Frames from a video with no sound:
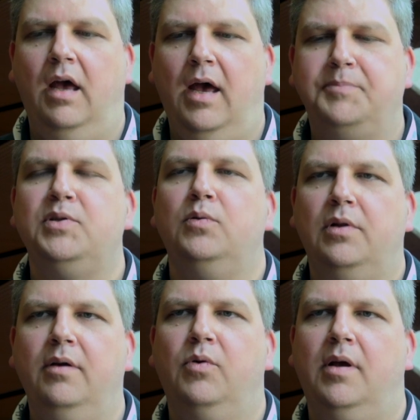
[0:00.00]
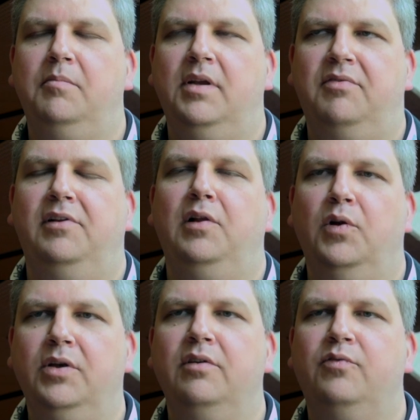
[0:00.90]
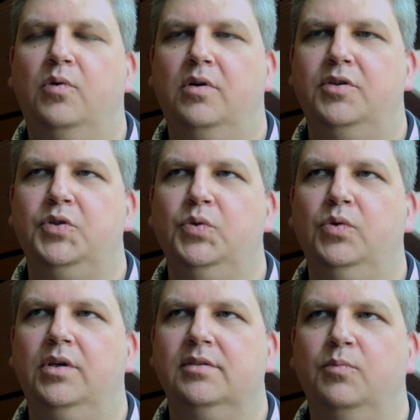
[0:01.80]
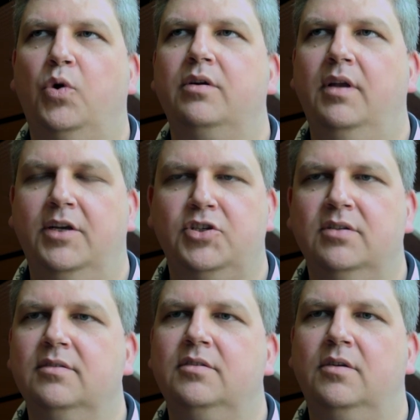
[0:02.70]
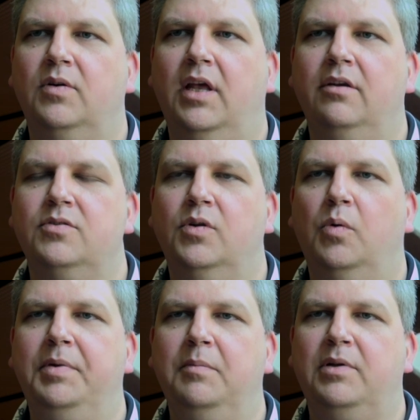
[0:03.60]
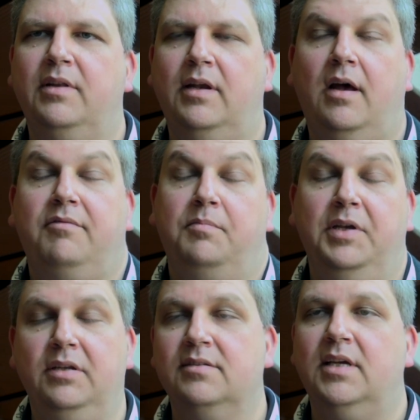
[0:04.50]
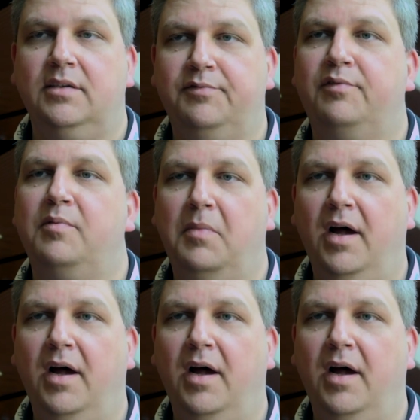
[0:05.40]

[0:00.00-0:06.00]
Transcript: Absolutely. What I'm definitely looking forward to is more connections, you know, getting to know people that have opinions that differ from